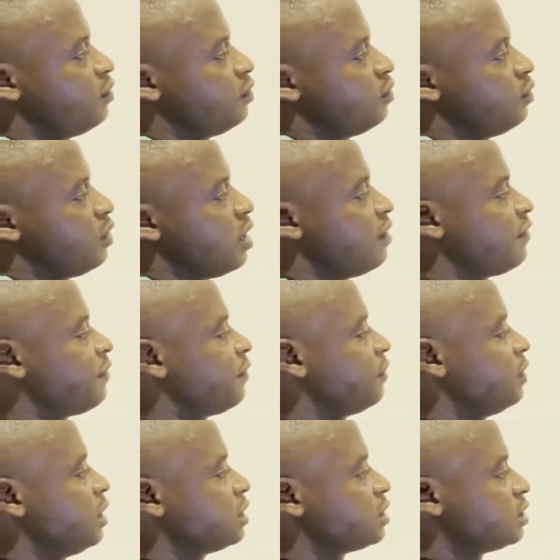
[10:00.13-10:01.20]
we have
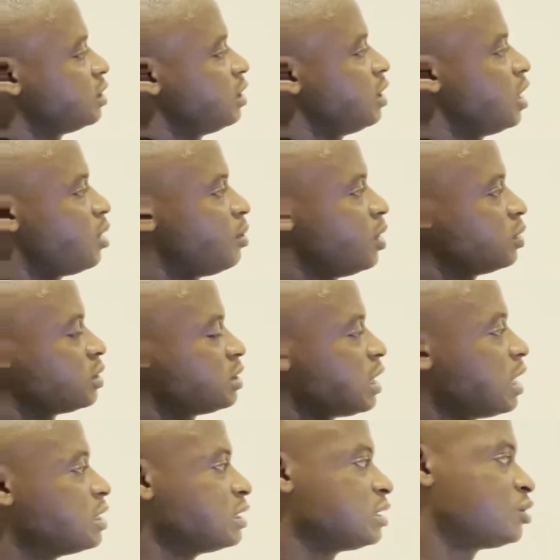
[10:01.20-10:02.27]
just read about
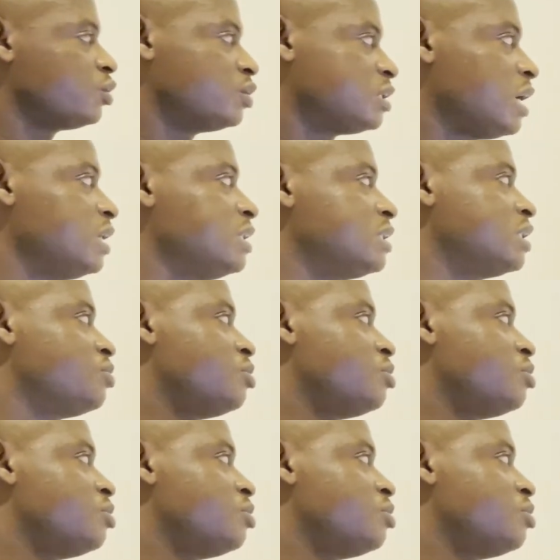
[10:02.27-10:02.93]
sizes. So sizes is